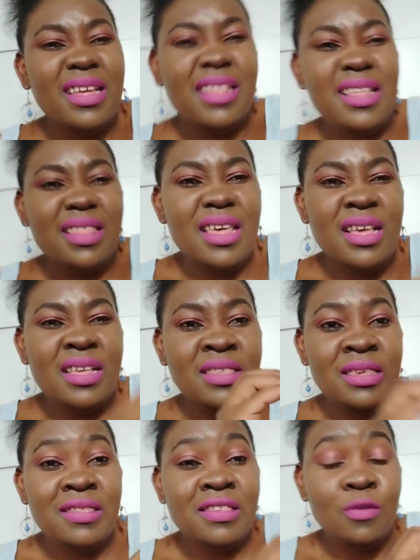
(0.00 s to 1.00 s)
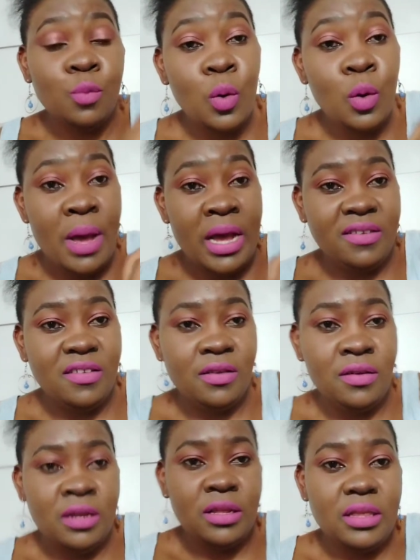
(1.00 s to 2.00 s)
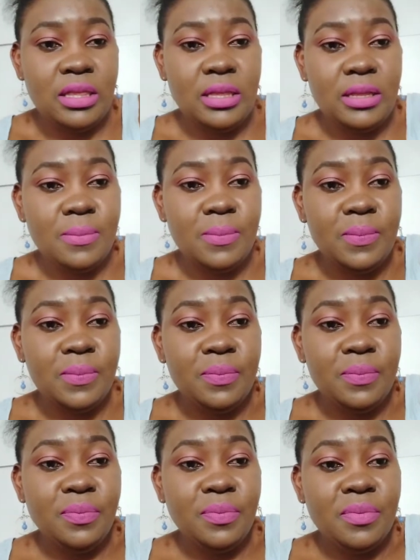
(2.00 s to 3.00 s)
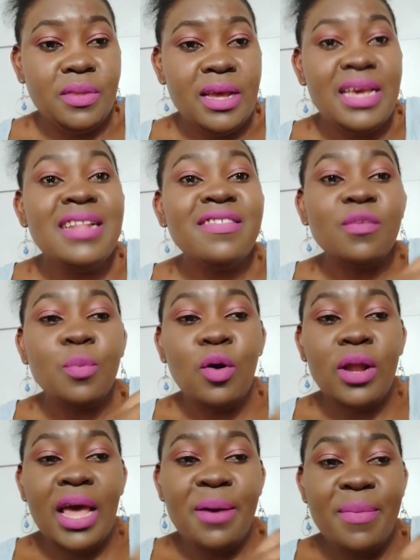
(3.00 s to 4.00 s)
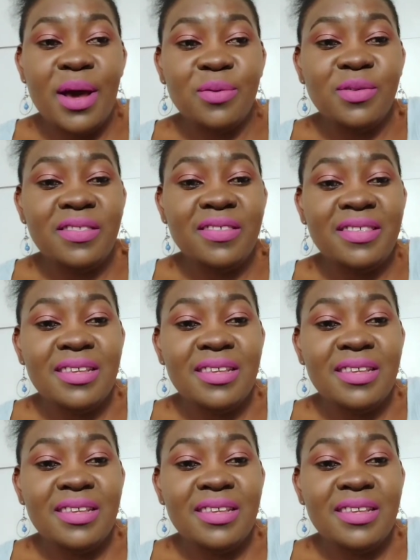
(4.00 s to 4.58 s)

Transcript: exist small bacteria in small amounts,